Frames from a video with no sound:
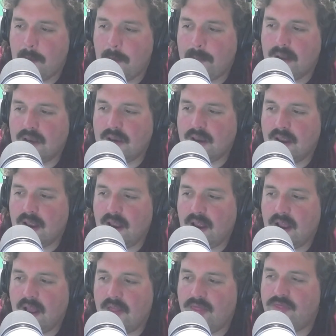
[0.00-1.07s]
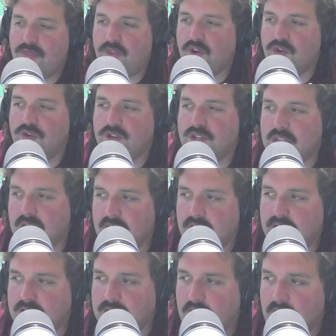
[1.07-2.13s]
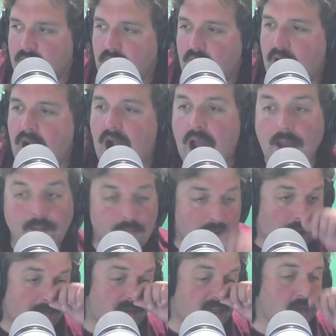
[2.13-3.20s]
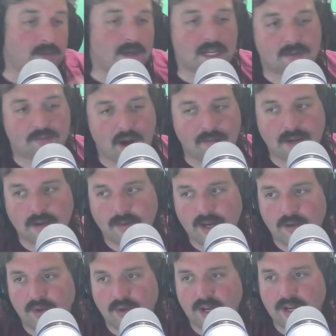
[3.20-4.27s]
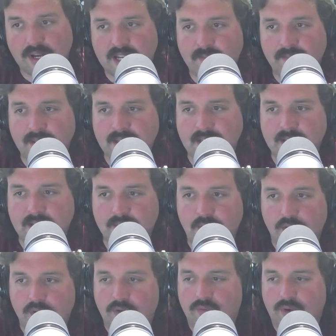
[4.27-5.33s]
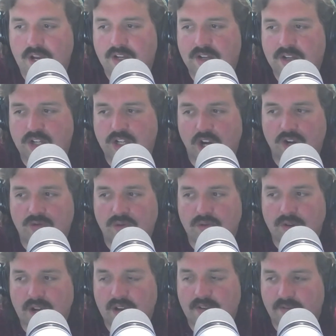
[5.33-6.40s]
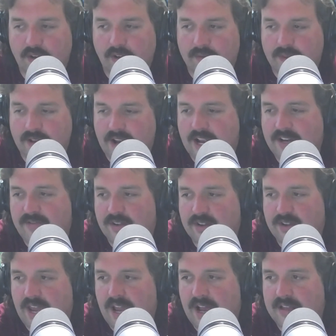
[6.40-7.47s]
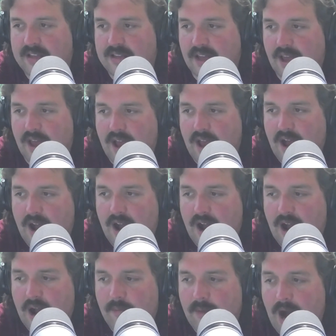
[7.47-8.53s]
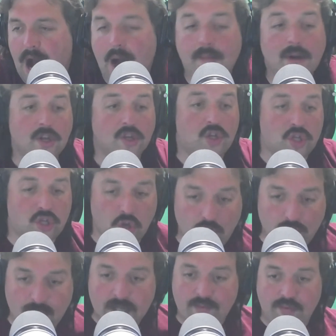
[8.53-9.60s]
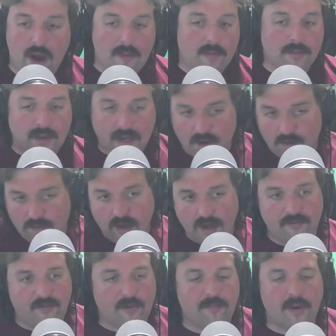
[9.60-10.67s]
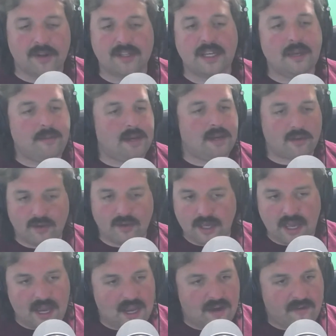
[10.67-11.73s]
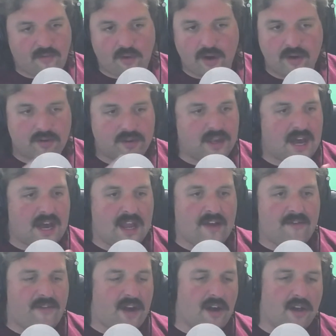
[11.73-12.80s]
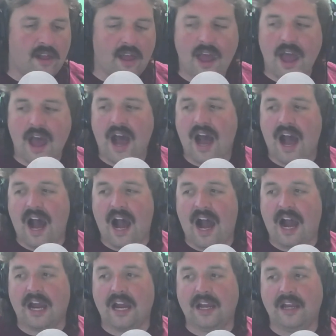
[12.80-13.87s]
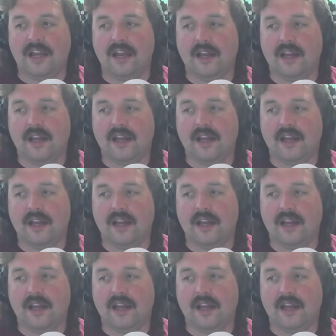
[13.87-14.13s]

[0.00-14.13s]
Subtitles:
Monday, and Thursdays. I'm assuming it's probably going to be an arena team. That seems to be all the rage, like John Gruden getting involved with the Nashville Cats. I'm going to assume it's probably an arena football team, either in the AF1 or the IFL. I